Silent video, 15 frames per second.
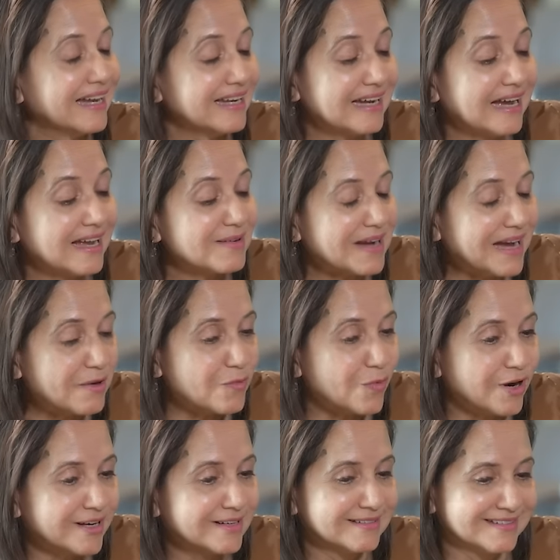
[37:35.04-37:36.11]
I
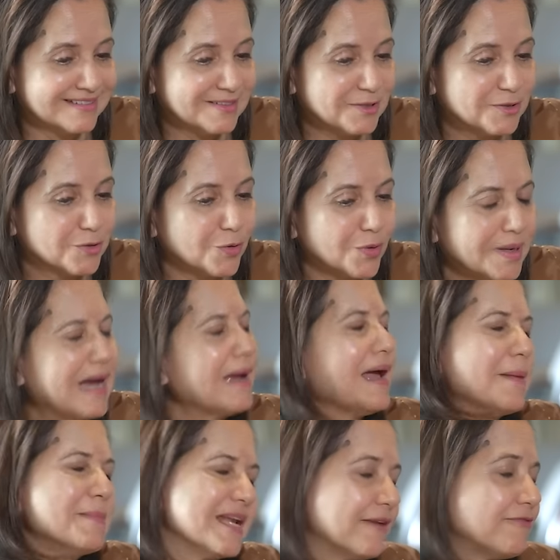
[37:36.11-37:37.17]
want to talk.
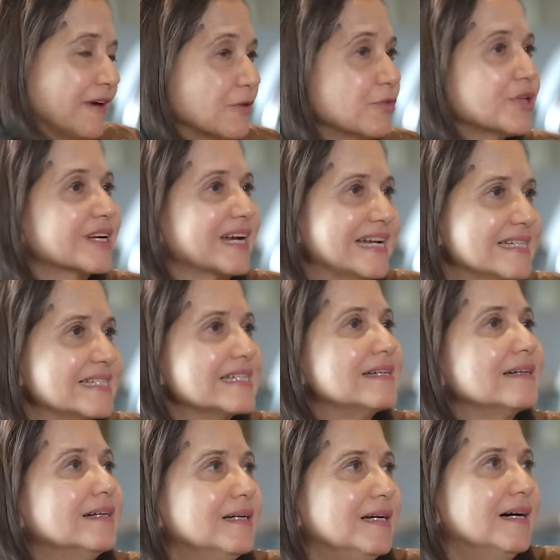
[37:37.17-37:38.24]
I found the
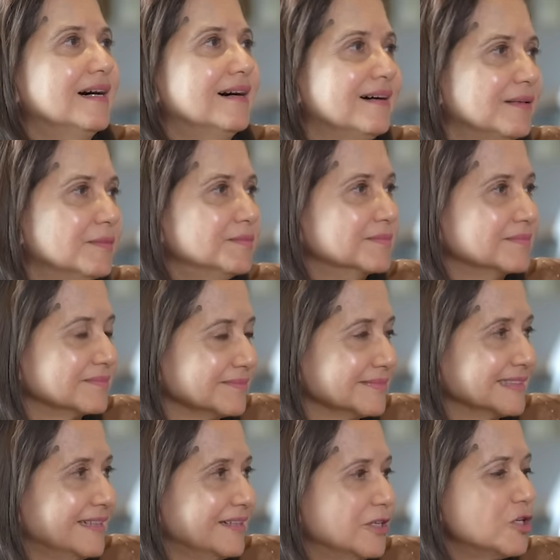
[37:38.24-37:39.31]
writing
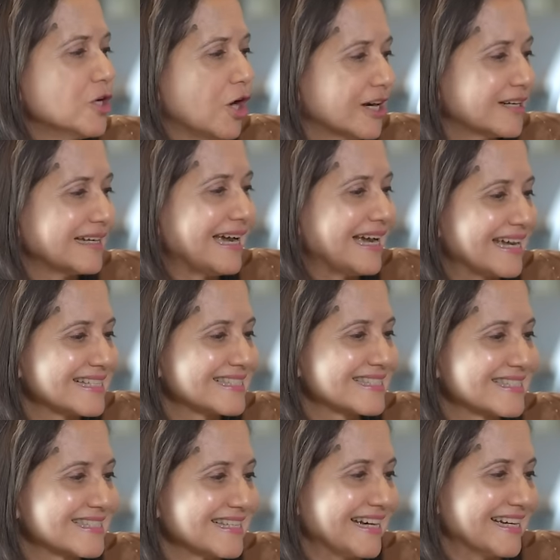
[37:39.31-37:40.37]
not
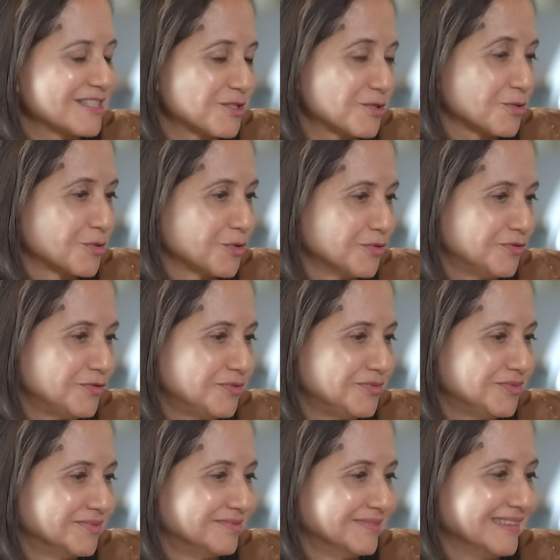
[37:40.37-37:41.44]
as sort of
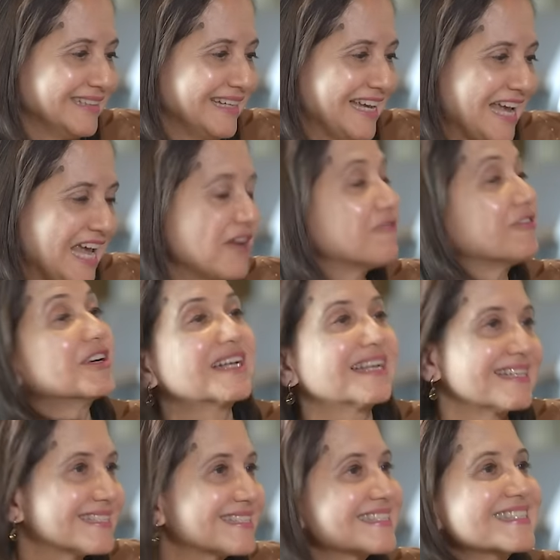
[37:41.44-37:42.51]

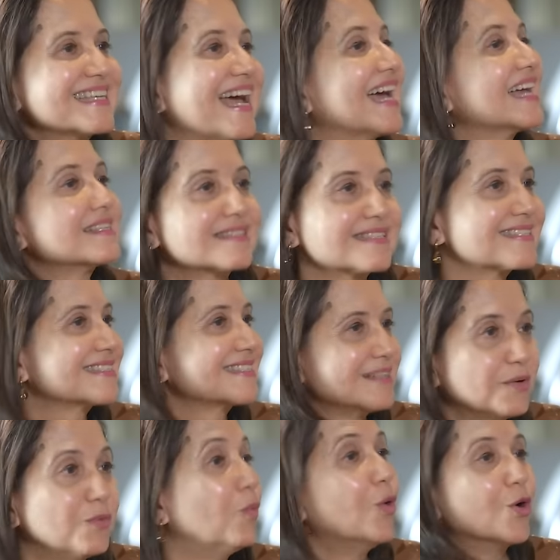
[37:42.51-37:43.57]
effortless as
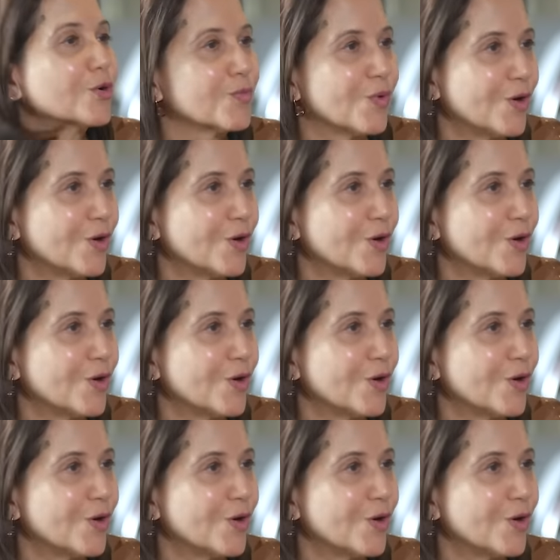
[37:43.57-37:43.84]
War